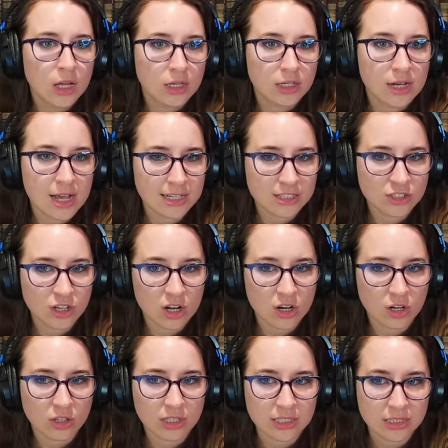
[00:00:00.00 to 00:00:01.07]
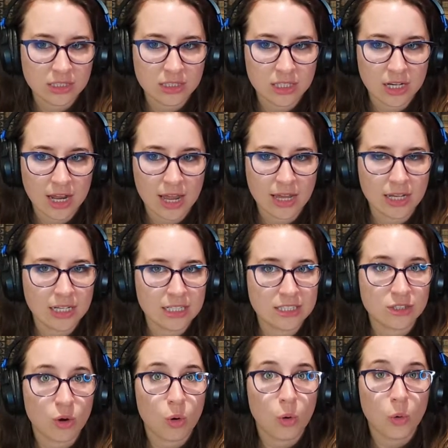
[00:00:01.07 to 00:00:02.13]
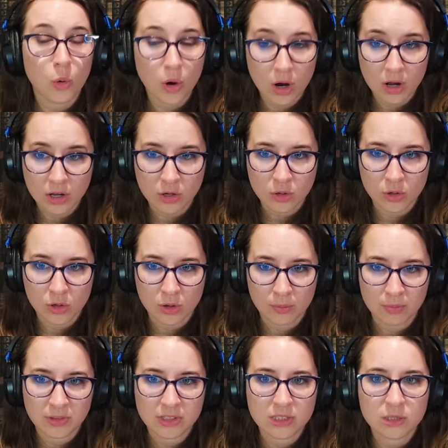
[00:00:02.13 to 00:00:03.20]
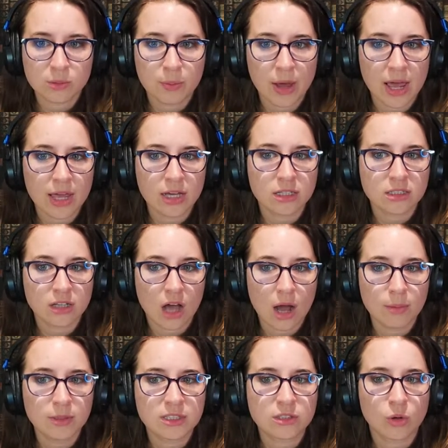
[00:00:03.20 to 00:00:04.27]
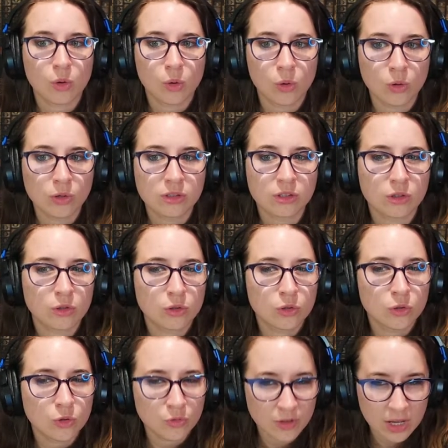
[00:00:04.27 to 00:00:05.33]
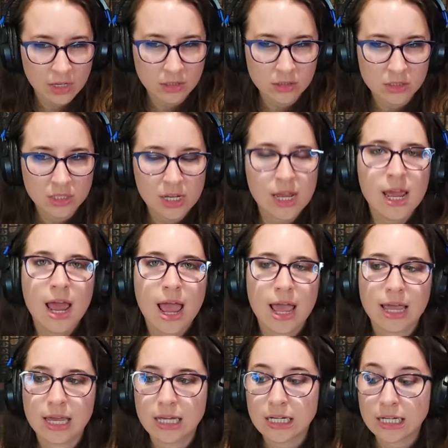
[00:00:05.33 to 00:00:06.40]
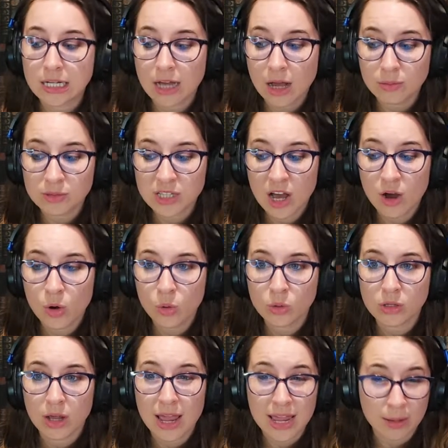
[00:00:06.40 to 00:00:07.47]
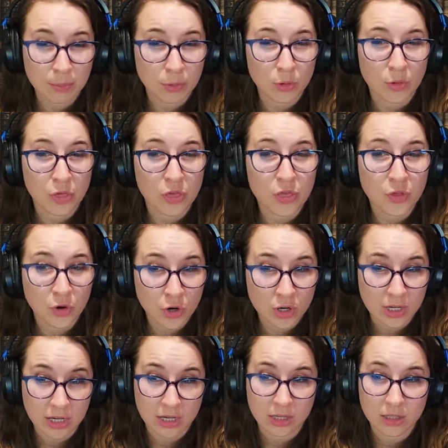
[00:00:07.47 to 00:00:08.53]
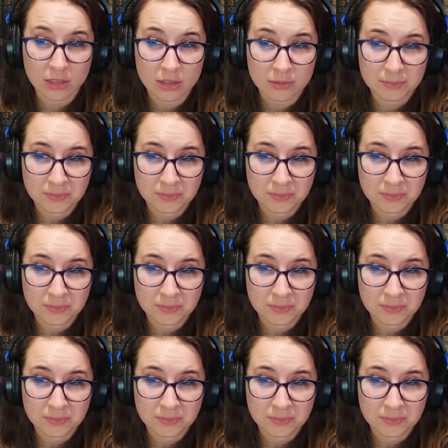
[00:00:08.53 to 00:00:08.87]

Next on our list today is Oracle. This is by Thomas Olde Heuvelt, and it comes out April 30th.